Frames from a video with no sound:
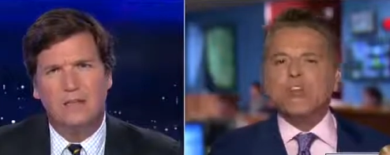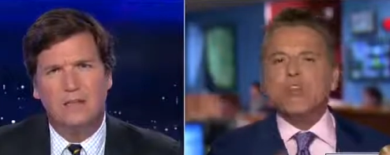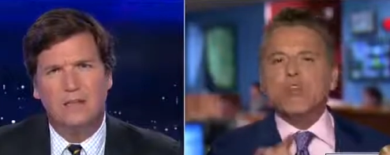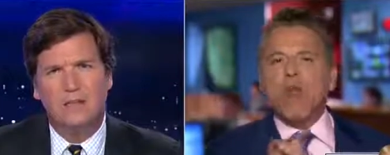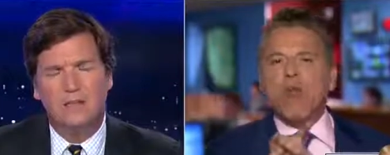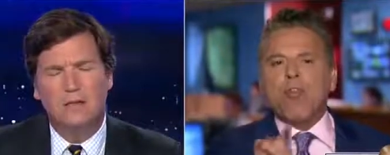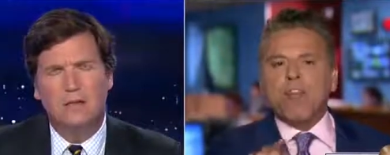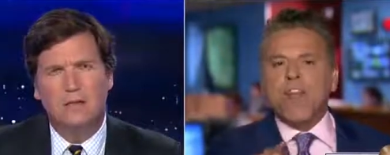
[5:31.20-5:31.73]
Speaker 1: You
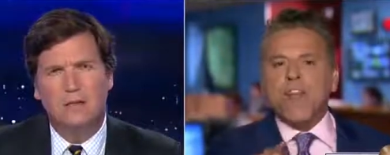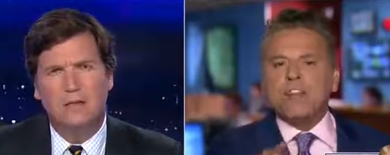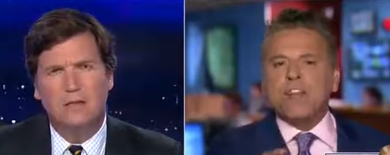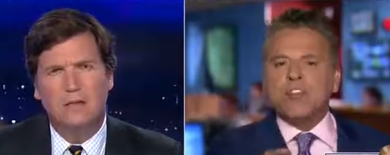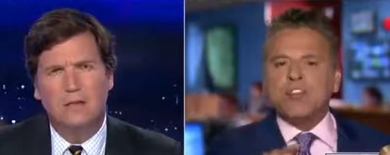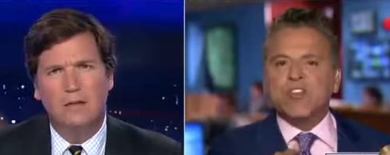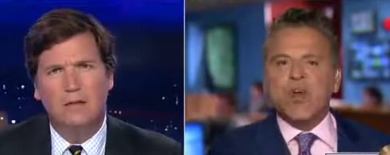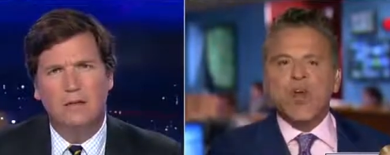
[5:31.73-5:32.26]
don't think that
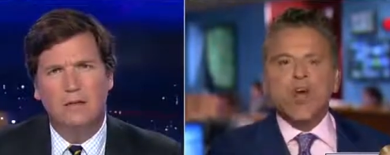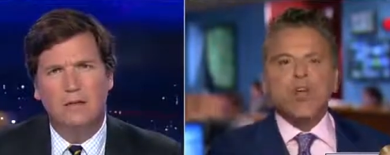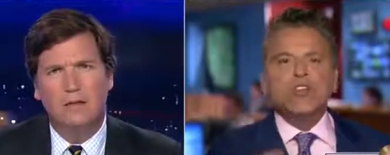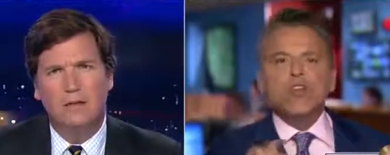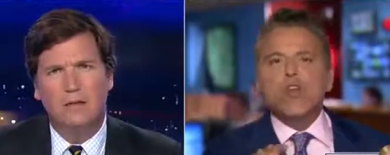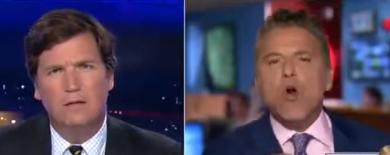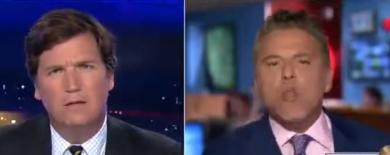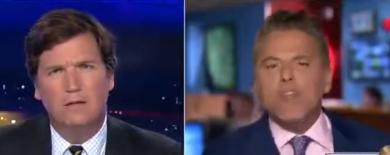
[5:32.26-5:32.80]
so you
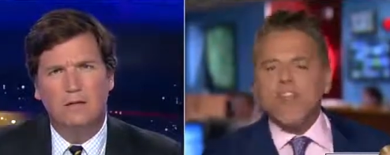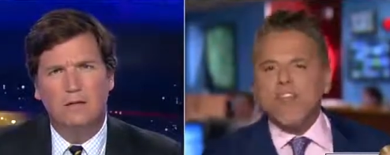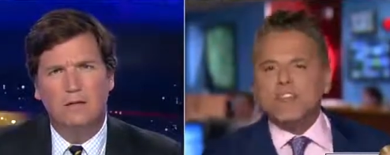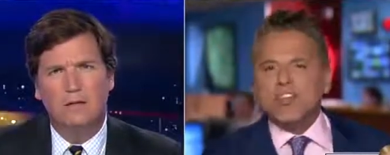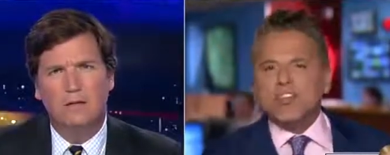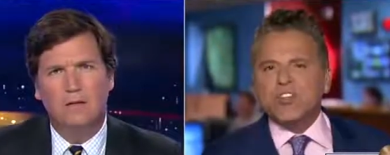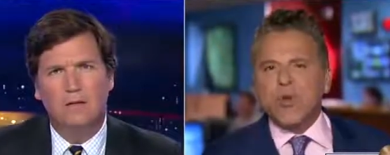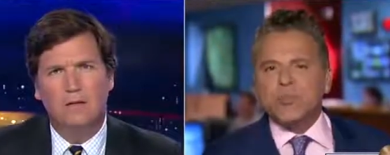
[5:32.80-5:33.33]
don't think that
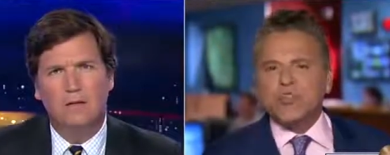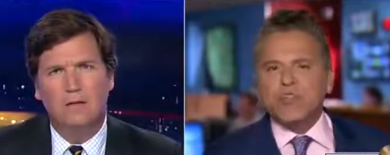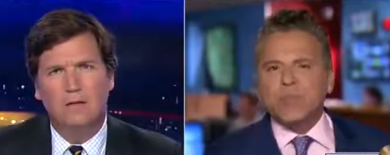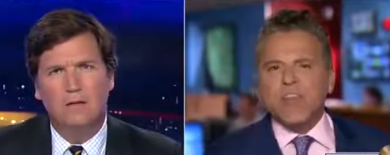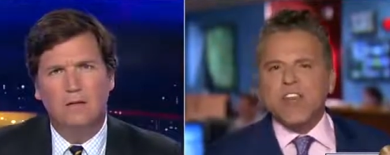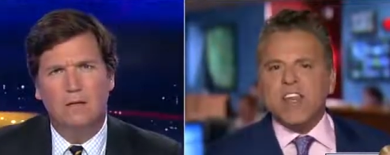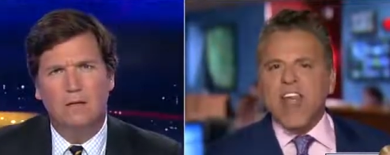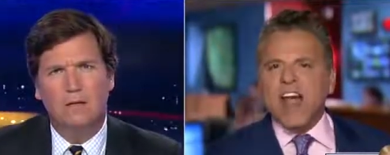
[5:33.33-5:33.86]
social
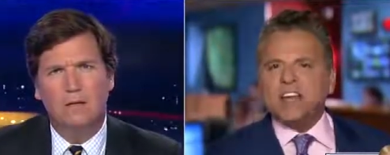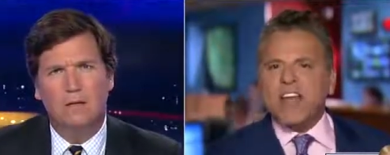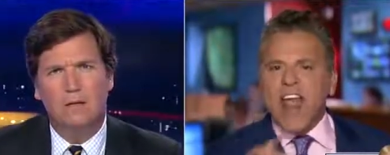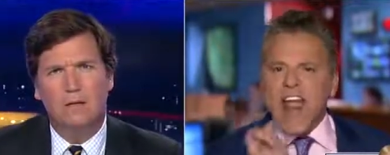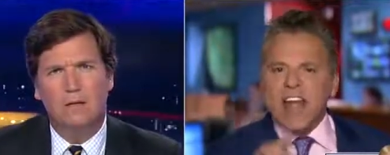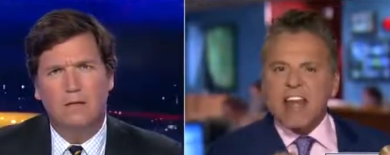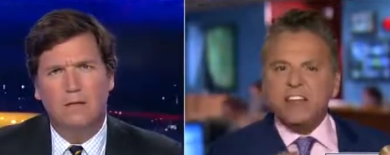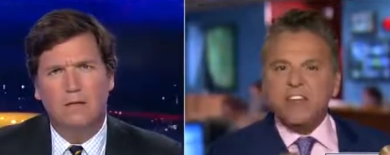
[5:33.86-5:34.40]
media has
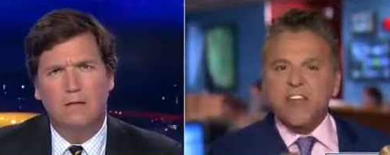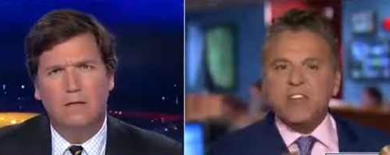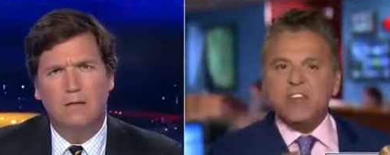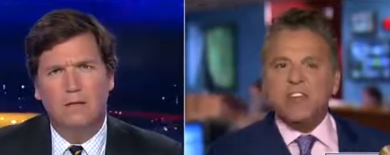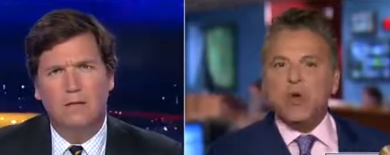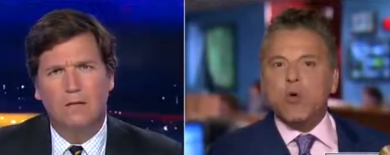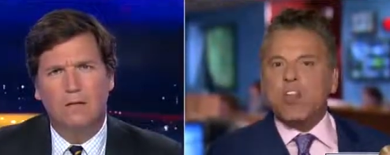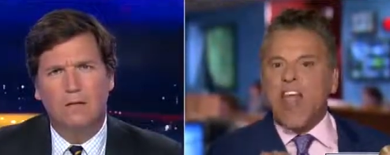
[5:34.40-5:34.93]
anything to
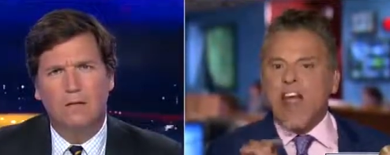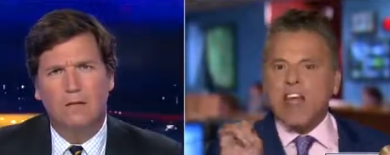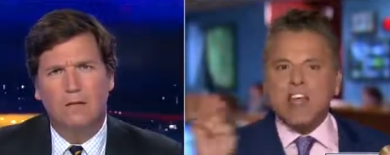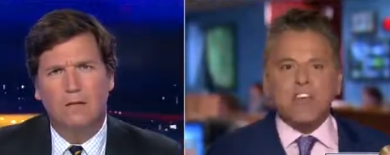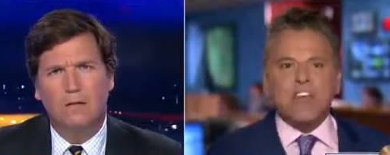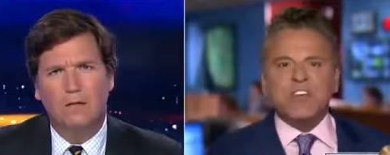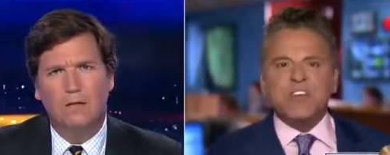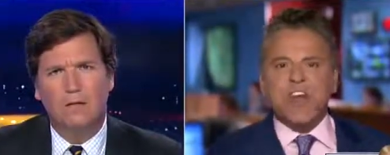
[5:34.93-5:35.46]
do with any of
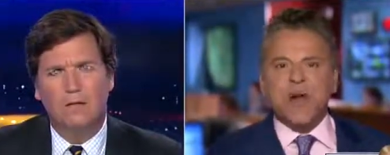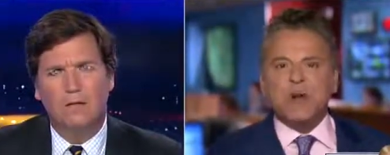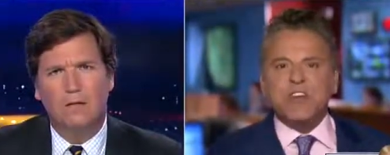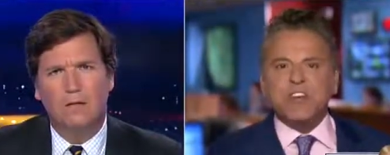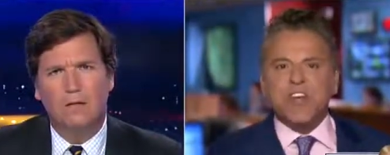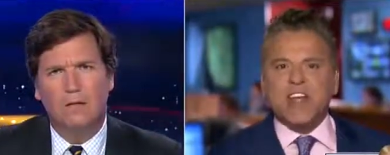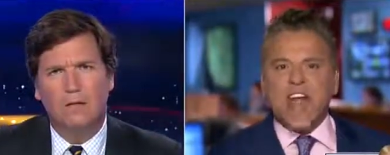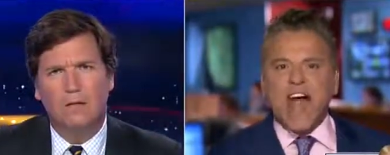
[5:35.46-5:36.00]
these
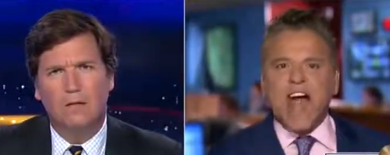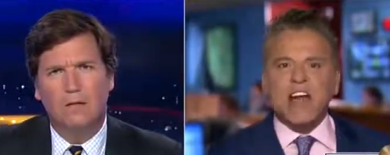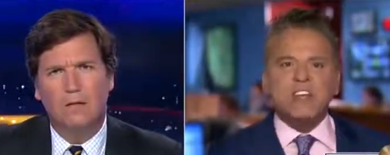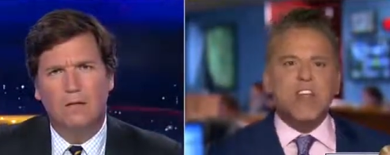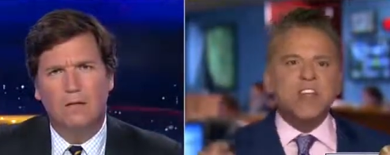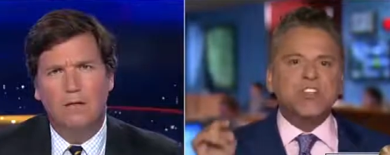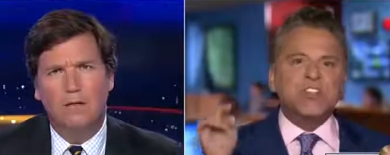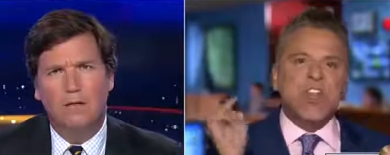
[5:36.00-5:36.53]
terroristic acts?
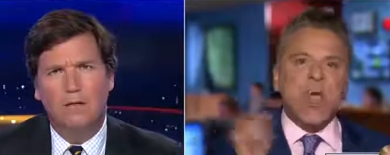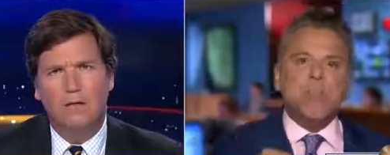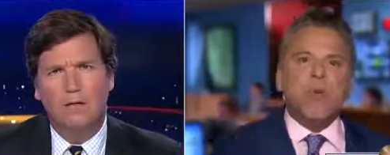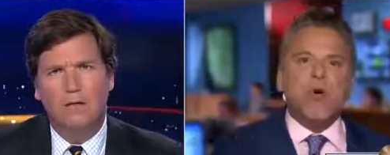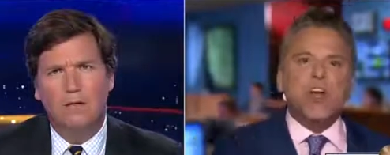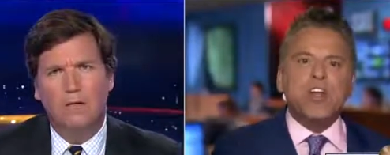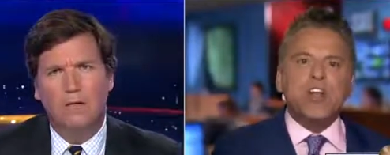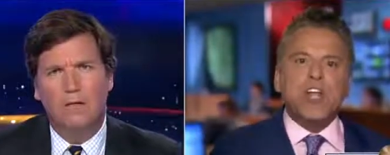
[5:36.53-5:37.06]
San
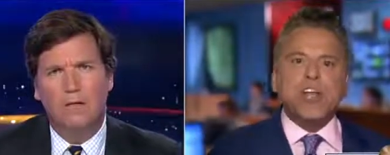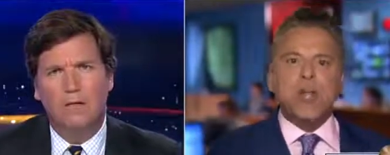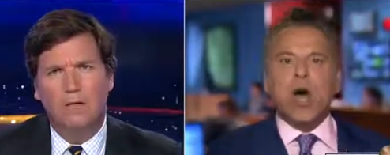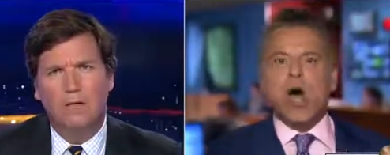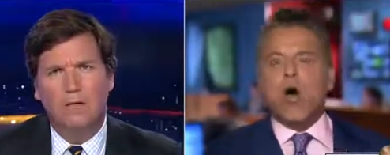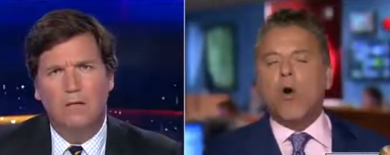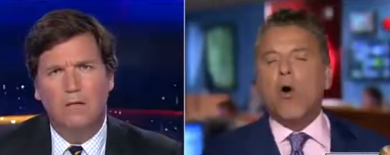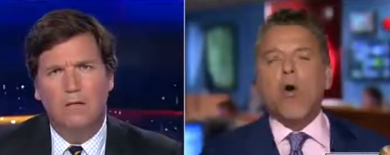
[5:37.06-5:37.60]

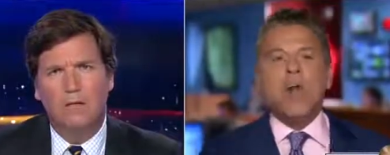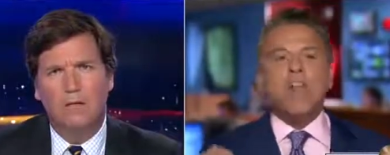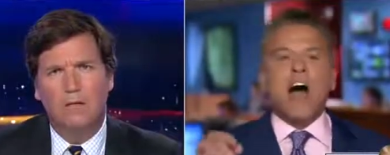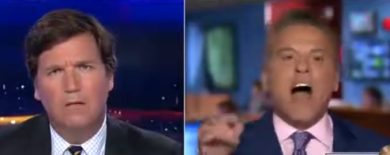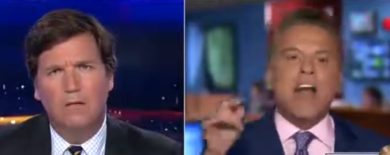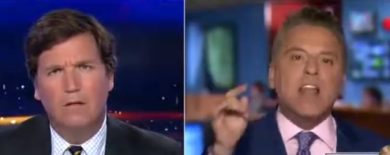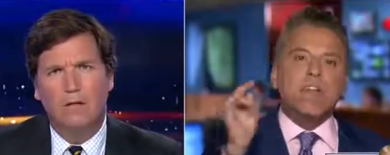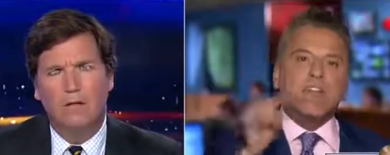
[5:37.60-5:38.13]
Bernardino, the
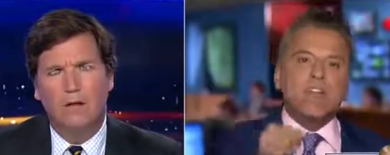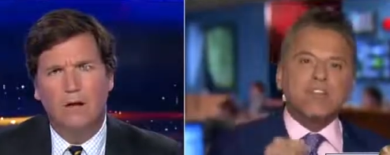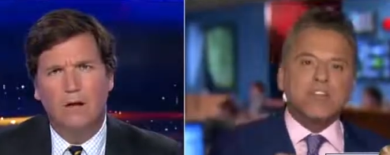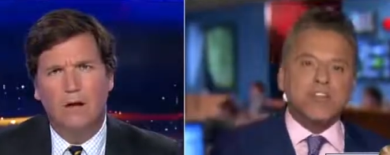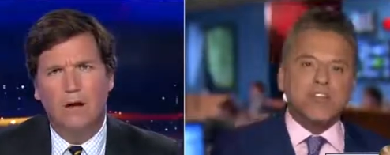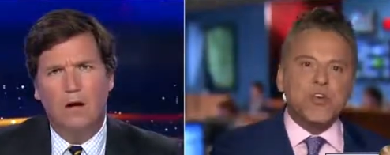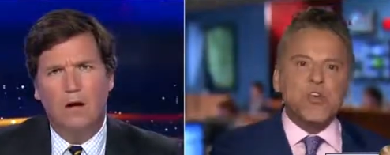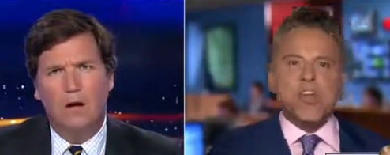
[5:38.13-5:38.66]
Isla Vista
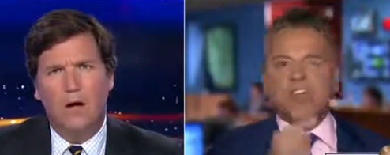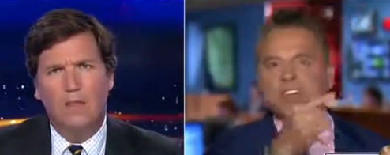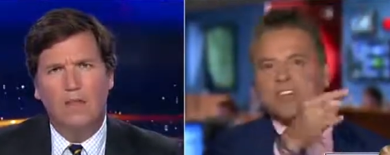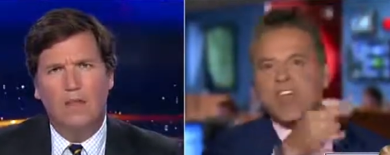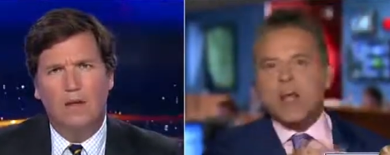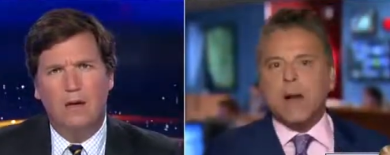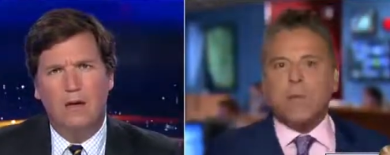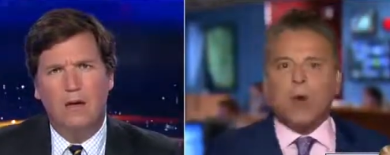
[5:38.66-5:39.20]
shooting I in think,
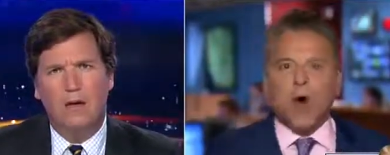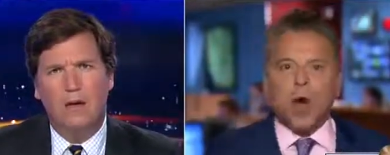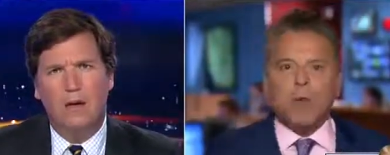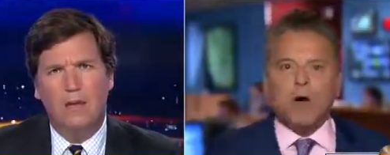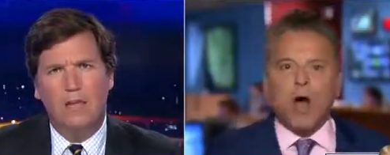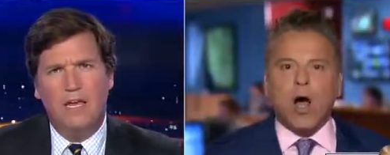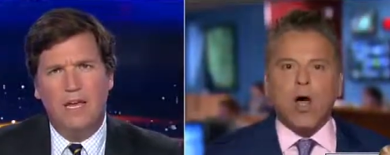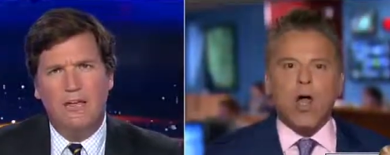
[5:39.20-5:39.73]
Santa Barbara, I
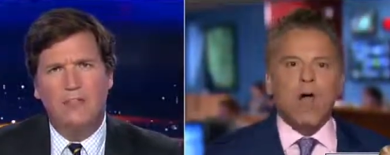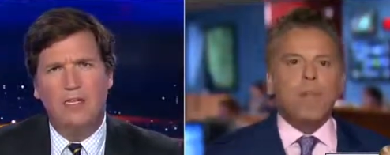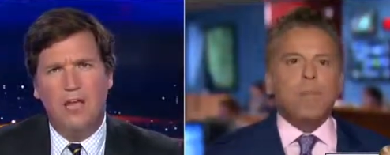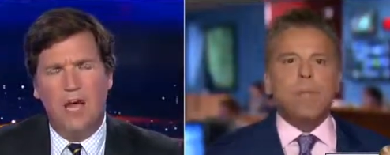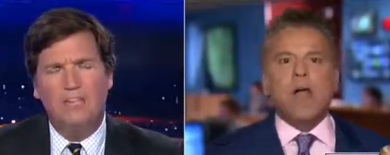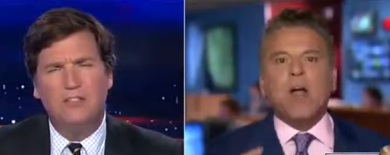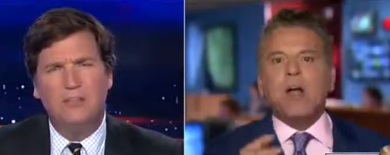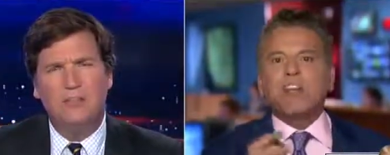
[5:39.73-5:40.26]
think it has a lot
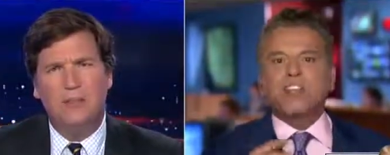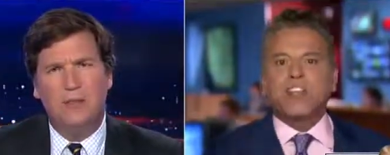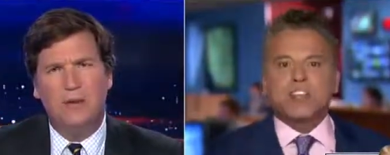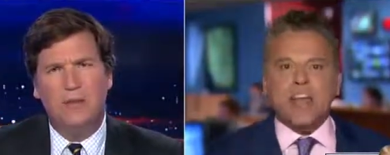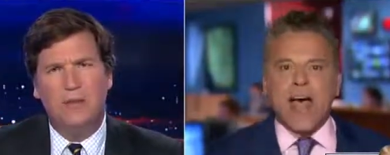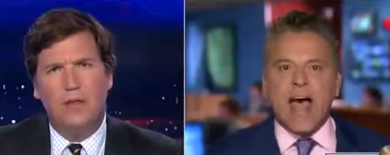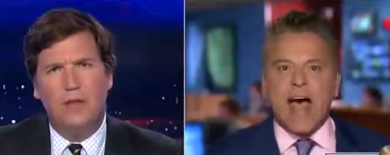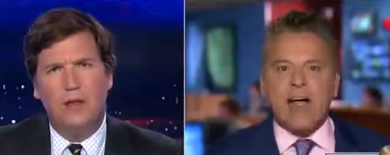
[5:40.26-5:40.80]
Paris to do with
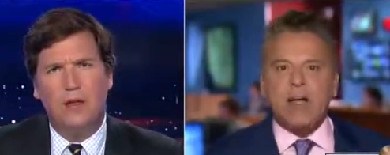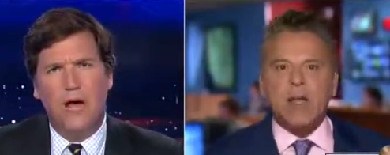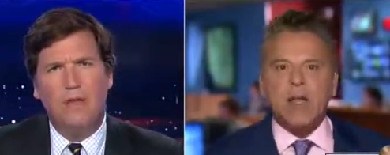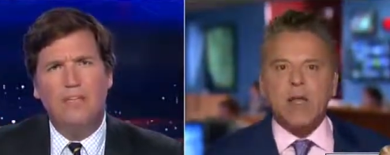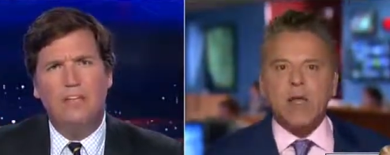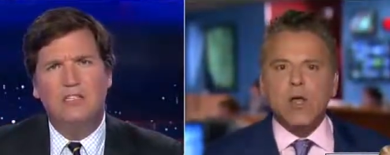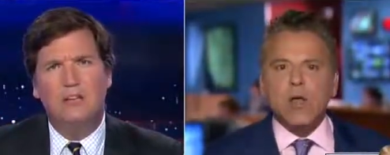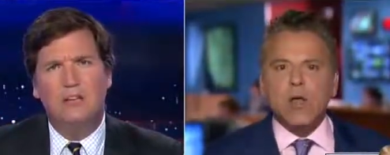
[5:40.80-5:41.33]
attack. it. I think
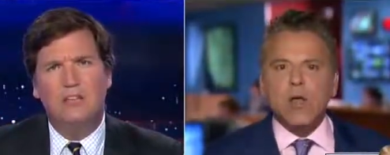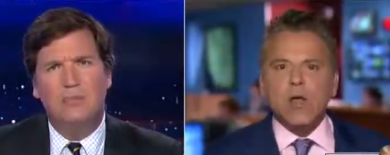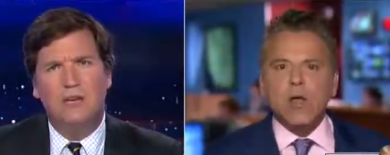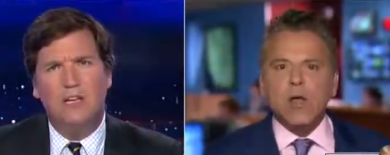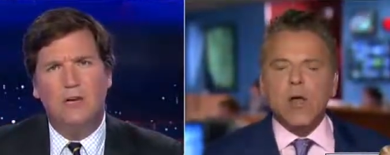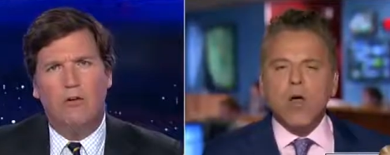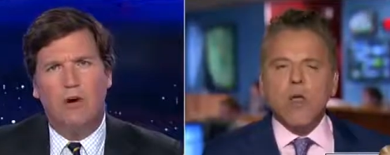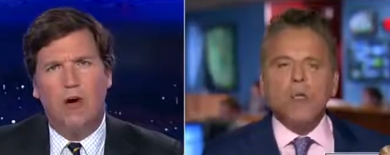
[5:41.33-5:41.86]
social media
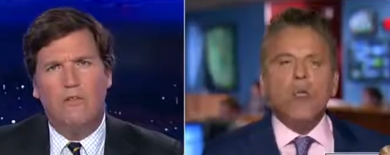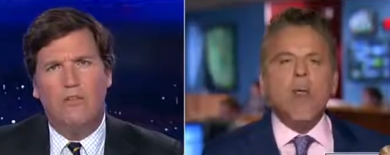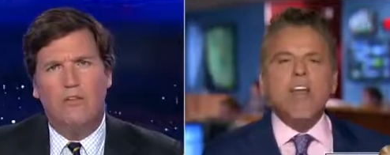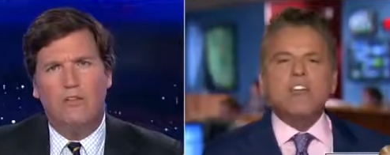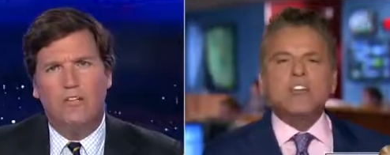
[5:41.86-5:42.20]
are awful. Right,